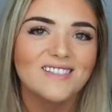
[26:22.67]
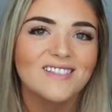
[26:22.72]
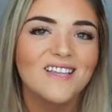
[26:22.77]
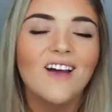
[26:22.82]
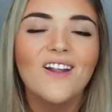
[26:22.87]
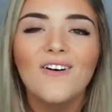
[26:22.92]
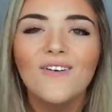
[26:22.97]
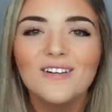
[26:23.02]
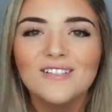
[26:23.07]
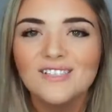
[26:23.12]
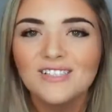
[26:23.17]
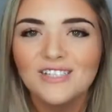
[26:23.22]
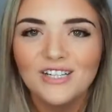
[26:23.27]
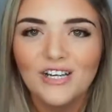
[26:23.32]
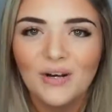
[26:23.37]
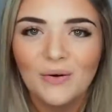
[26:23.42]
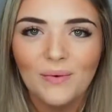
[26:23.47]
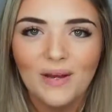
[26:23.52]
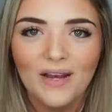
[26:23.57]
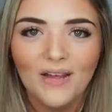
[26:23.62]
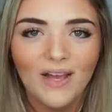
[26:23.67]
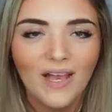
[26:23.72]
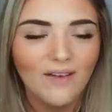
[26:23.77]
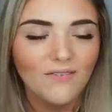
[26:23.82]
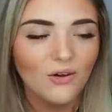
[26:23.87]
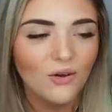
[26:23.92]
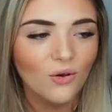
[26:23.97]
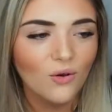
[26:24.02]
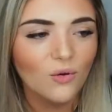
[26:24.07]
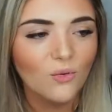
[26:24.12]
is not always gonna go well I
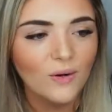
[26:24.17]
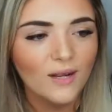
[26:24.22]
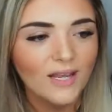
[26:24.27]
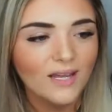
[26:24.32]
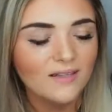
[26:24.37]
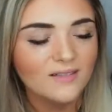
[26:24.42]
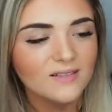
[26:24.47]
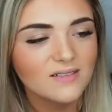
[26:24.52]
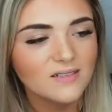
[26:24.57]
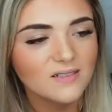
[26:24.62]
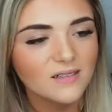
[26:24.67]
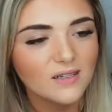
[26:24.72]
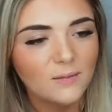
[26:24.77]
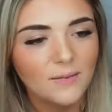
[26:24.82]
have a whole rant